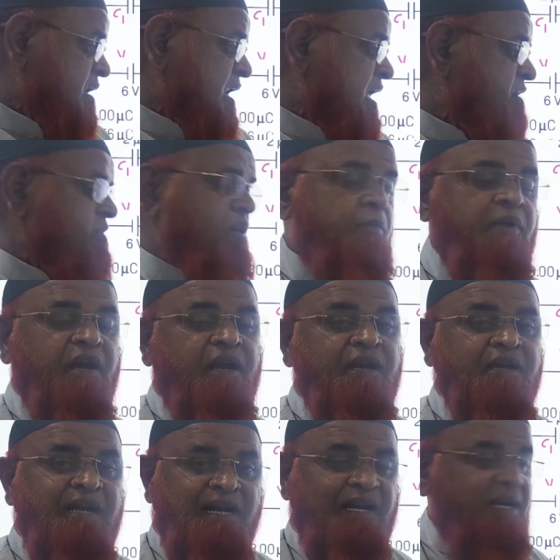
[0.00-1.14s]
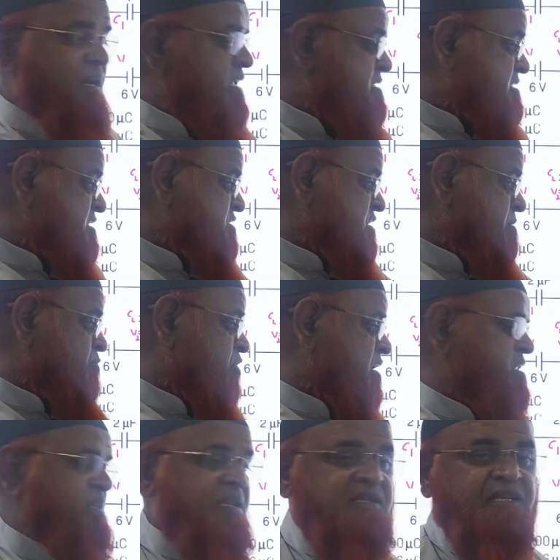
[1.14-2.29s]
11, you'll be getting directly
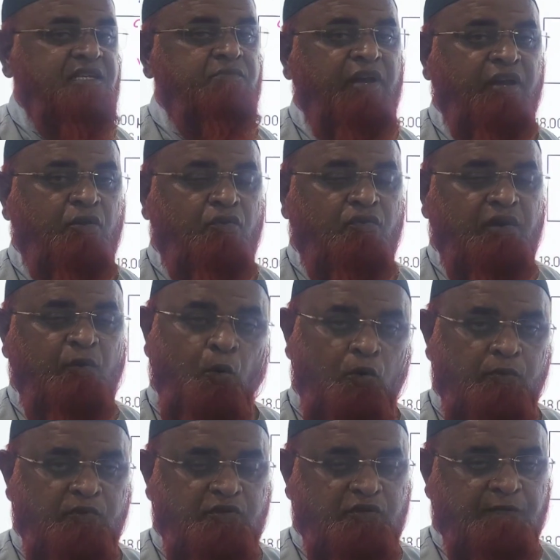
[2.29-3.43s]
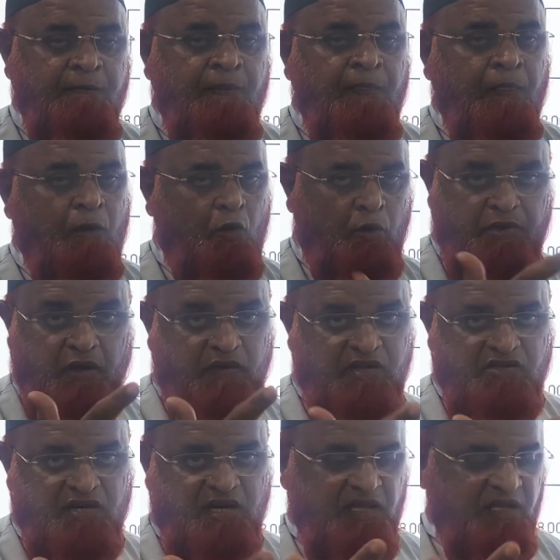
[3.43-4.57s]
16.36 microcoulombs. Hope you have
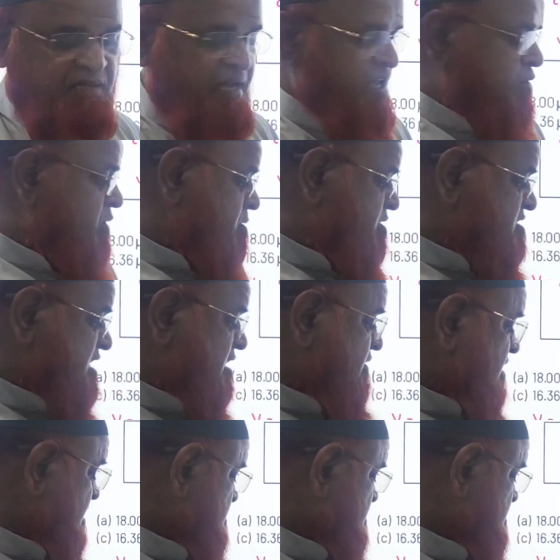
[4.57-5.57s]
enjoyed this. Thank you very much. Have a